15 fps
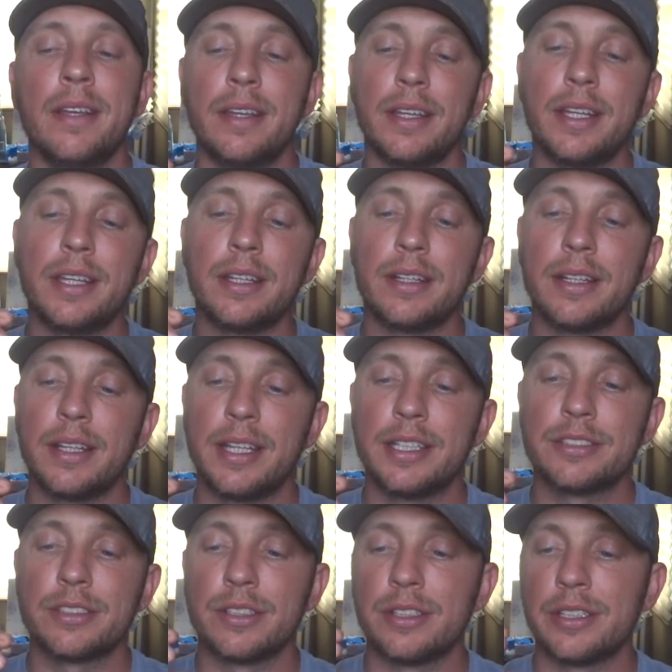
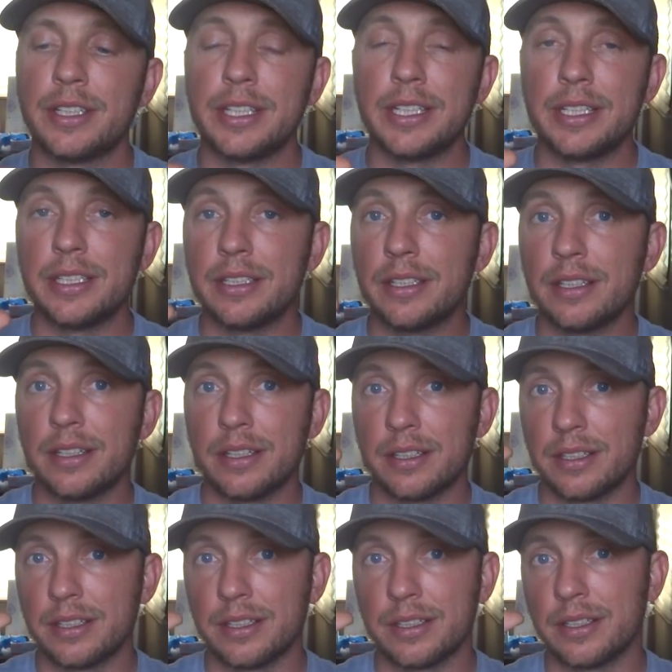it's gonna need
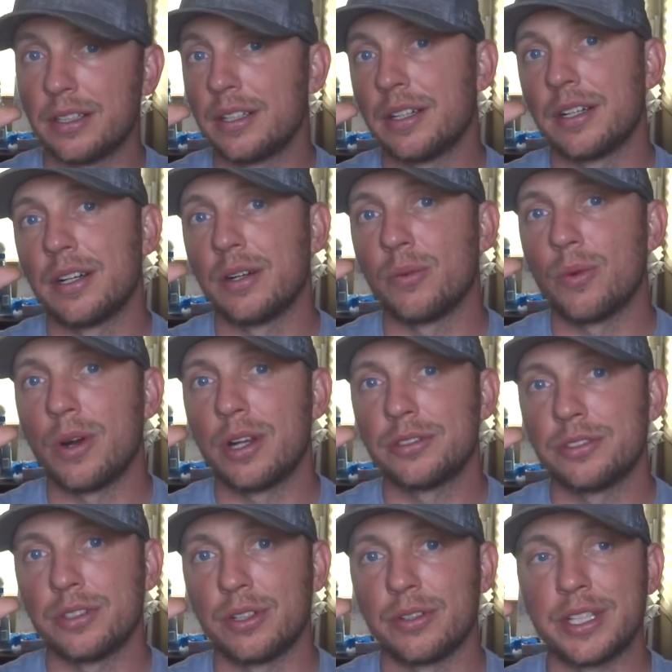a
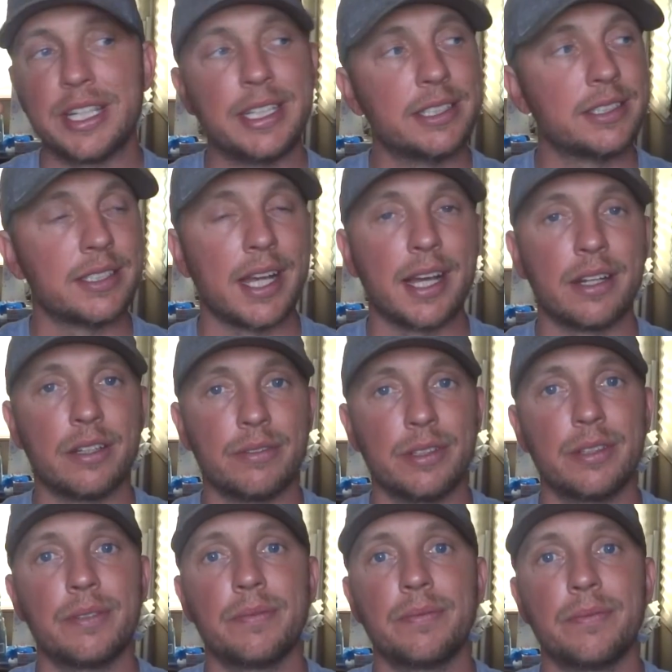washer on each side of
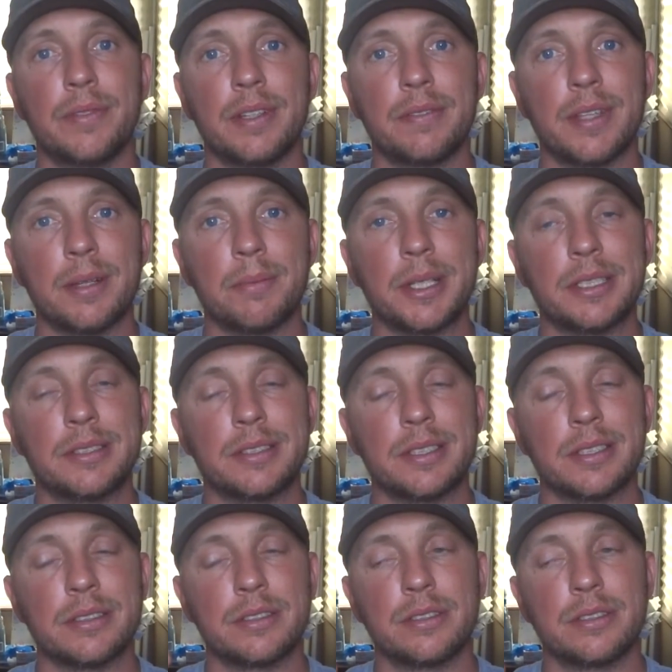it, if that makes sense.